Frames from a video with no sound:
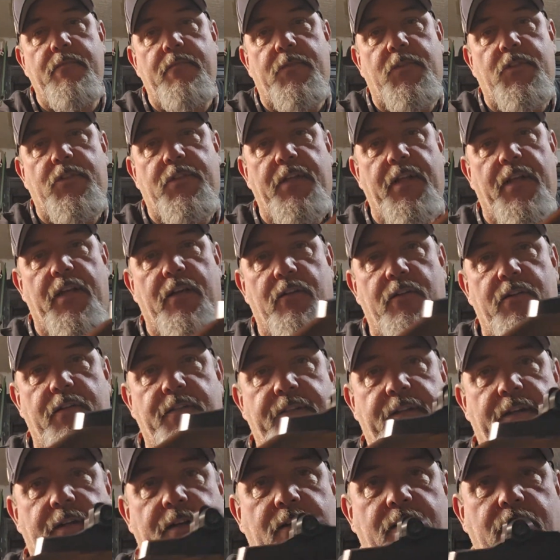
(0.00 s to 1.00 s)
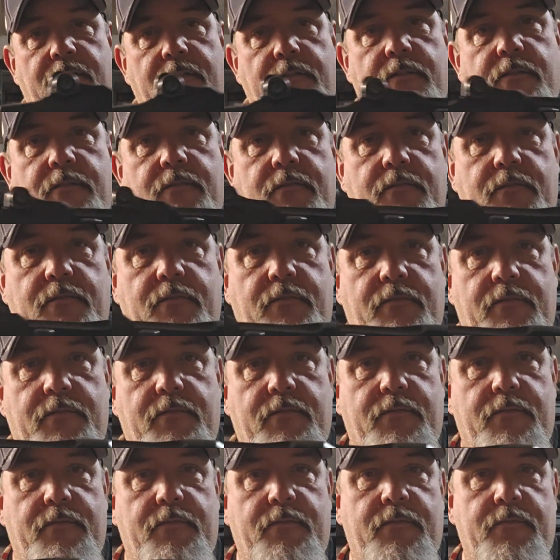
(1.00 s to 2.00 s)
see her in there.
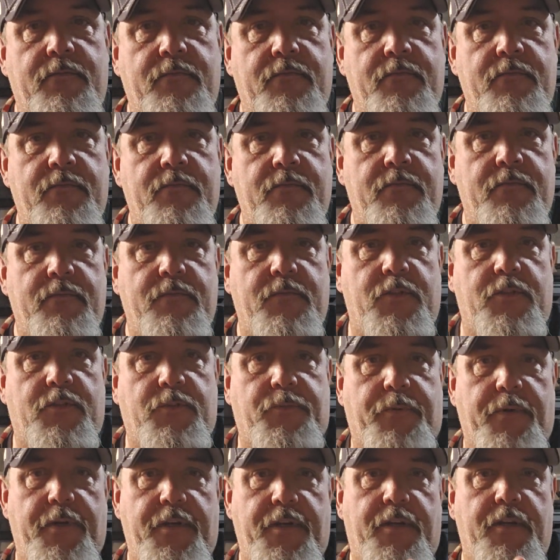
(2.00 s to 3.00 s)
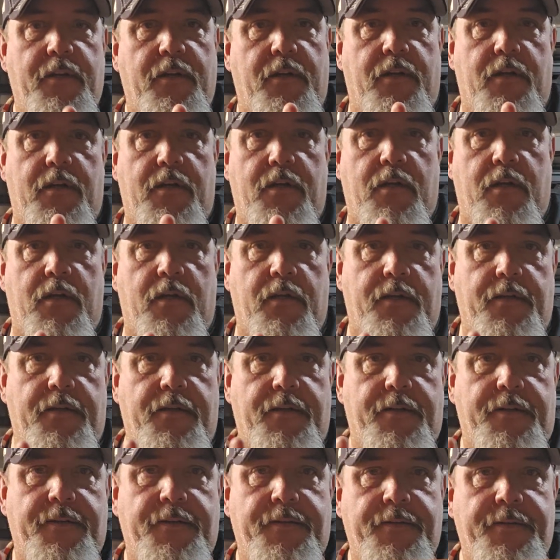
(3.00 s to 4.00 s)
Looks pretty good,
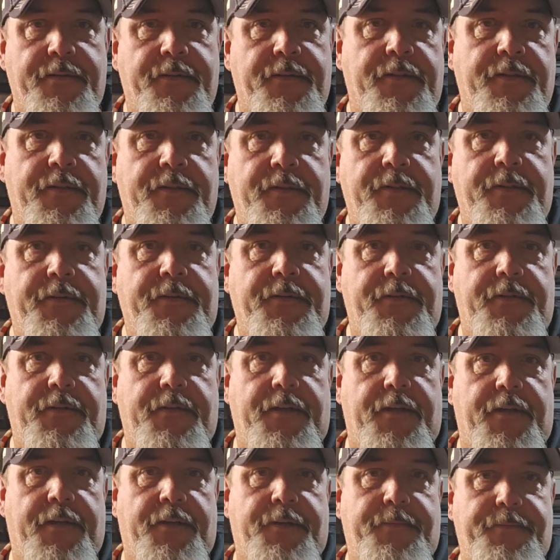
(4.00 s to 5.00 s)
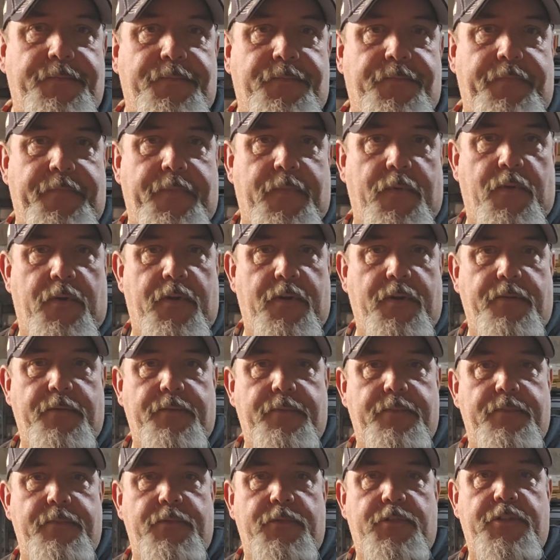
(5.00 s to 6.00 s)
huh? Yep.
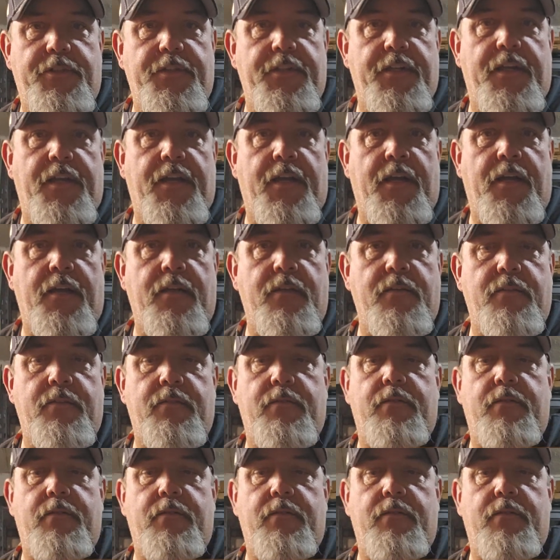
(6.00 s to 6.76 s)
Well, she got